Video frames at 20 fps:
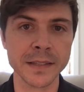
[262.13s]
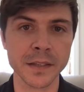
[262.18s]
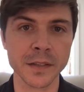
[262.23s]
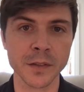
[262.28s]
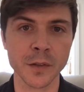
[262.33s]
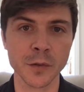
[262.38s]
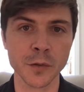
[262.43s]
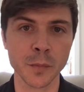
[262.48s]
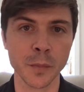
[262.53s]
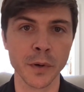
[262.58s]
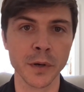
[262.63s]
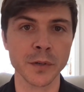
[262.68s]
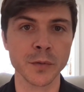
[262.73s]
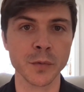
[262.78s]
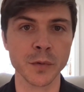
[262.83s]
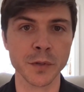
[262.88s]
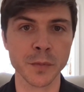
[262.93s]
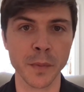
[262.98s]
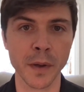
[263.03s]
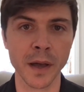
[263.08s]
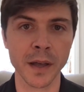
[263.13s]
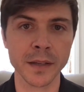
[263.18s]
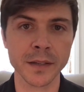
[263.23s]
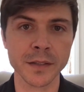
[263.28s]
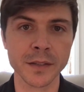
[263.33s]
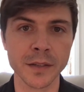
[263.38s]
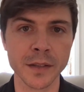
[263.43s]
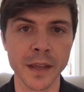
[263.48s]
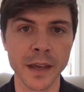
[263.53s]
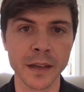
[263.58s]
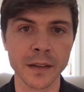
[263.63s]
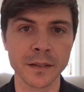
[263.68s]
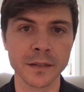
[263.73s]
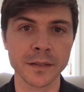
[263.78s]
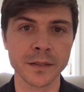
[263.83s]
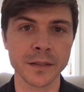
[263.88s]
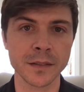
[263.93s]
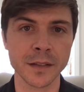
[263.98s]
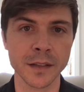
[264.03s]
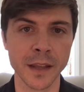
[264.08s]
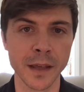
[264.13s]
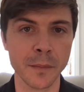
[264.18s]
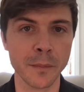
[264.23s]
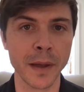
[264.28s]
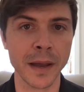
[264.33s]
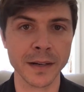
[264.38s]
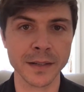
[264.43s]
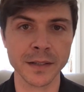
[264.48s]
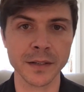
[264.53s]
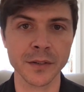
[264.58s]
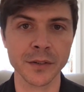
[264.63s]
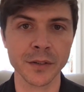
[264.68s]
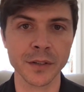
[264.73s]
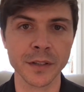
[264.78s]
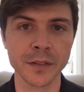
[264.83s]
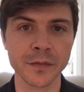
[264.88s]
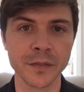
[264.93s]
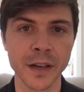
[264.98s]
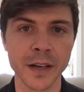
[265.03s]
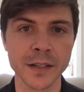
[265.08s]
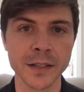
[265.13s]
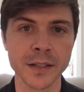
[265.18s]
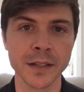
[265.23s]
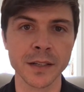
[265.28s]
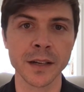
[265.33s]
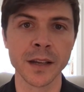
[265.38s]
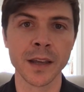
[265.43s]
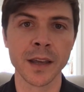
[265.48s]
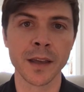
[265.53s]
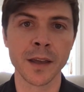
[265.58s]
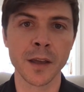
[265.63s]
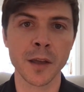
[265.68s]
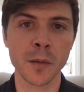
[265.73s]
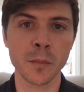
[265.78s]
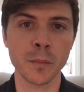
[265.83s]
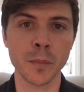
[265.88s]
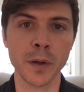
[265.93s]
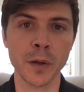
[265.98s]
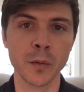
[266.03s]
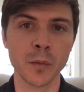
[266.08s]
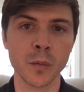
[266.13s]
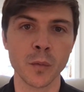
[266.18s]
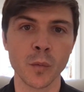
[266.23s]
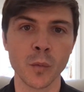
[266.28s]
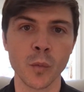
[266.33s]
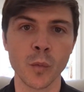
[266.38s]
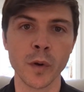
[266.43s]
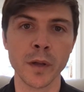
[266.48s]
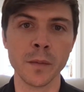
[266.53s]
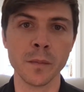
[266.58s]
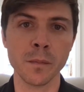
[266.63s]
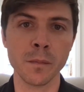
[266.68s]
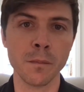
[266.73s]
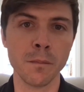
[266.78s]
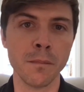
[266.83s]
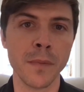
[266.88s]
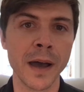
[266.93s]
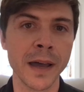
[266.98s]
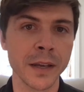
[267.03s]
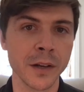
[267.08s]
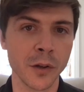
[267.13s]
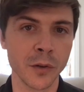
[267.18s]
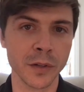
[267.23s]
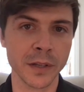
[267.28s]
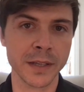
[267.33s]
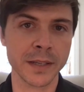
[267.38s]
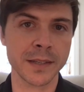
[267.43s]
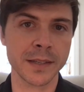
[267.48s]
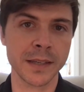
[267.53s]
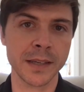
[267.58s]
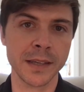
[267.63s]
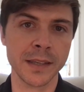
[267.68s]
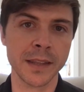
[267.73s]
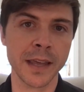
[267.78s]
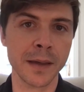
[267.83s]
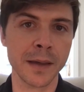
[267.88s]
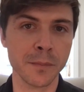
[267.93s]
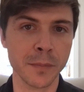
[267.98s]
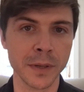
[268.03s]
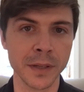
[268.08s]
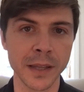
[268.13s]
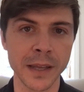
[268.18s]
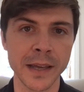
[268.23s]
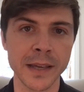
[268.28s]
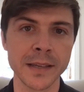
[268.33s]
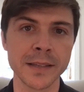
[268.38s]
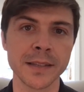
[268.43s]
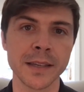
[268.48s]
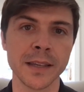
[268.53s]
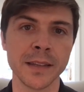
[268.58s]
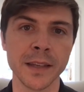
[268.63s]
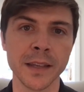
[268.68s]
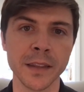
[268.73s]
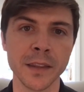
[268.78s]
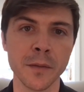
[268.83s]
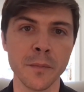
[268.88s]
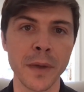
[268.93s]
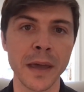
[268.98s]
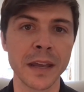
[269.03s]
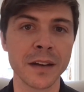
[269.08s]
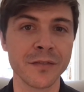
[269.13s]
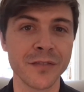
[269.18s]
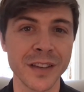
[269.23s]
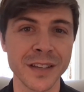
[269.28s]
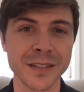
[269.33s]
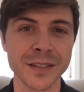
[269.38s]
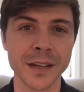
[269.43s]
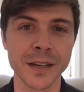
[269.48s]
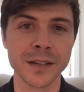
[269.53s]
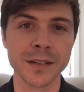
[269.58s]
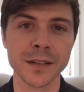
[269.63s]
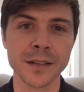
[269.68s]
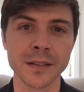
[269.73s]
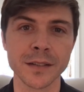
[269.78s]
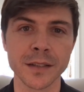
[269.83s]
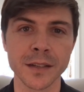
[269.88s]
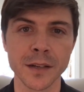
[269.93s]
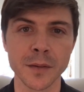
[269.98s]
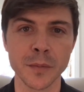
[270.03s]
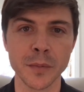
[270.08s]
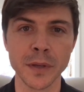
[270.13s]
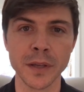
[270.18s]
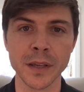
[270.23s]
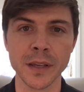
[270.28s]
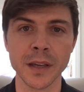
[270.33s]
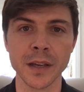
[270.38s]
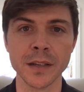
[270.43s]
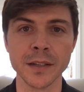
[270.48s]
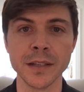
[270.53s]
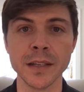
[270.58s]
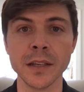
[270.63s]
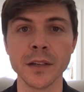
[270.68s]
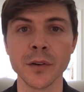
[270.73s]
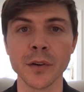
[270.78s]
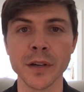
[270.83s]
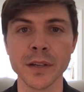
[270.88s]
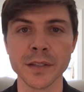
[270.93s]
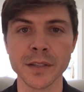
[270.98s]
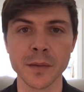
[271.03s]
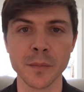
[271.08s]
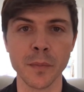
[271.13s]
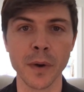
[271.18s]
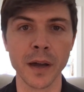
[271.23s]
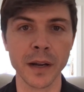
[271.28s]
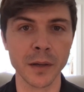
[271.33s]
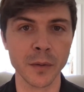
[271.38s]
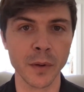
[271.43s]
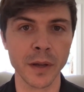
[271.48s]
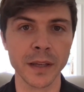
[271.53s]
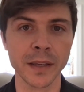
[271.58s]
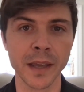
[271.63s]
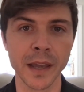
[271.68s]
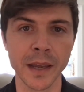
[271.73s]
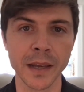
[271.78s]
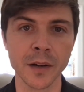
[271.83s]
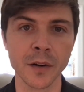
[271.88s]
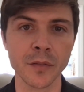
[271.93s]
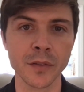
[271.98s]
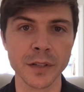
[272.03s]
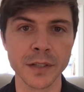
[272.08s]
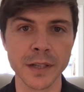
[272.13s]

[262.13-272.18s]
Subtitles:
as those birds respond to that bacterial infection, but we might only see that malaise, and then the manifestation is going to be a decrease in body weight gain over